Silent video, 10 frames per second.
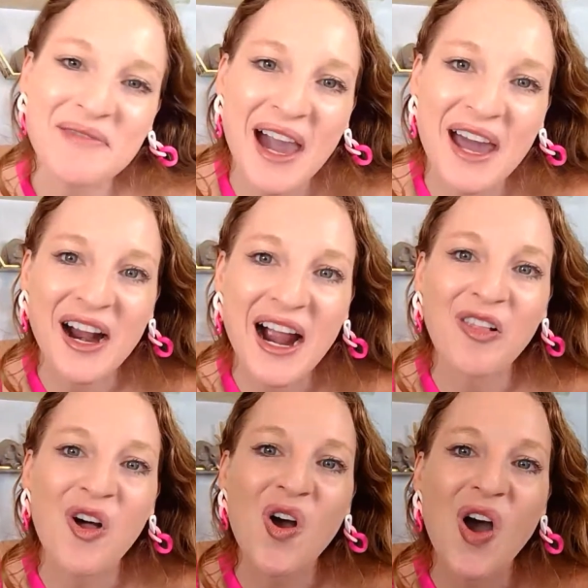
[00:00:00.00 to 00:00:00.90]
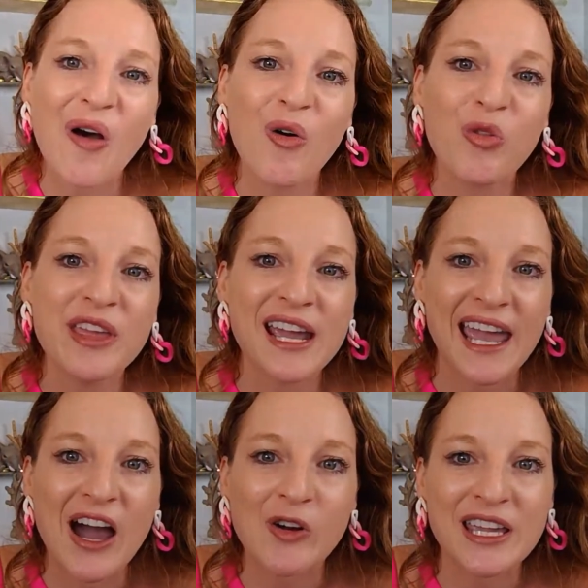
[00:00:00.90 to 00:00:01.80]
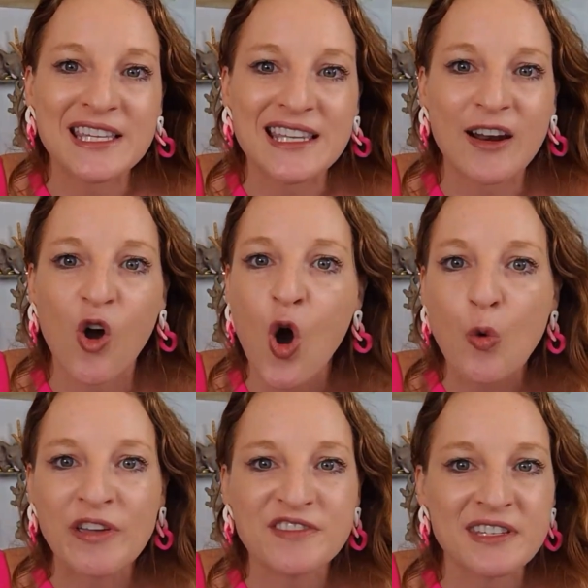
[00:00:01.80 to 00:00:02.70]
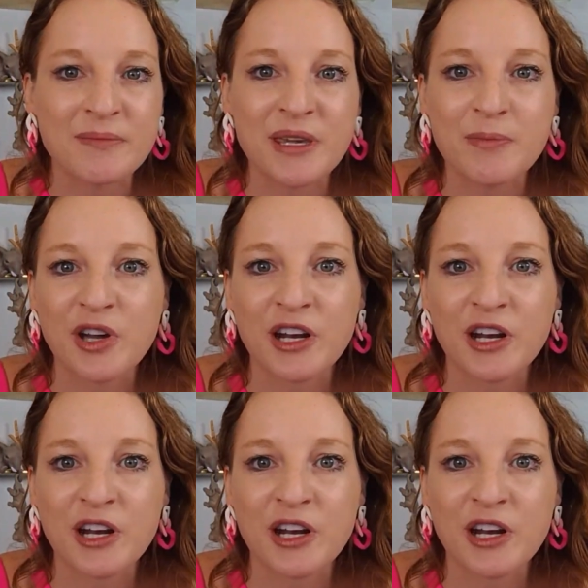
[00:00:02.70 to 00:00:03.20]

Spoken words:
matter how old the account is at all. We've seen people